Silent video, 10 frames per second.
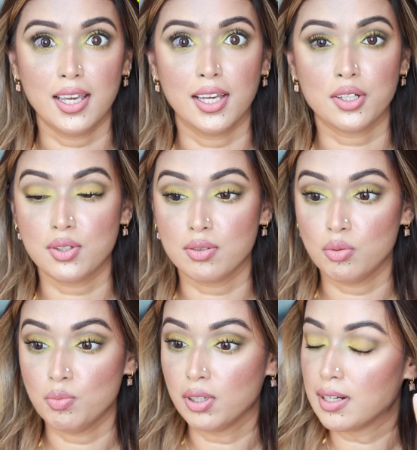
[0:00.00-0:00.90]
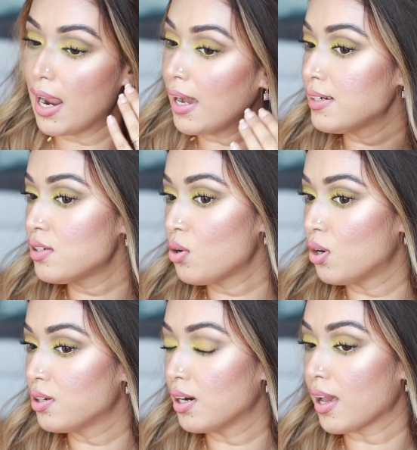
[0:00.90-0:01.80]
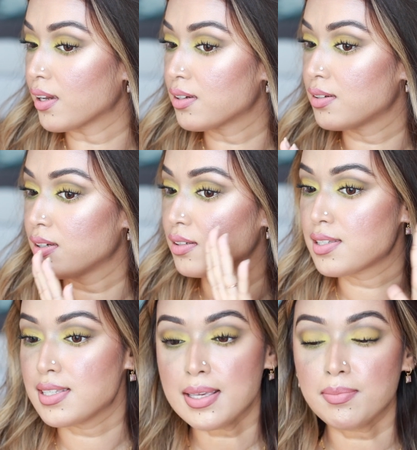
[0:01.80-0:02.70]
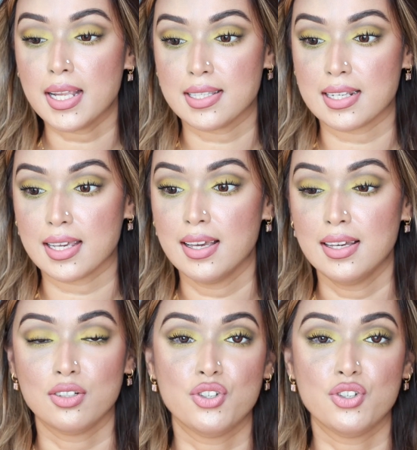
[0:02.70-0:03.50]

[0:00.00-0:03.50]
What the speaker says: it glided on like seamlessly.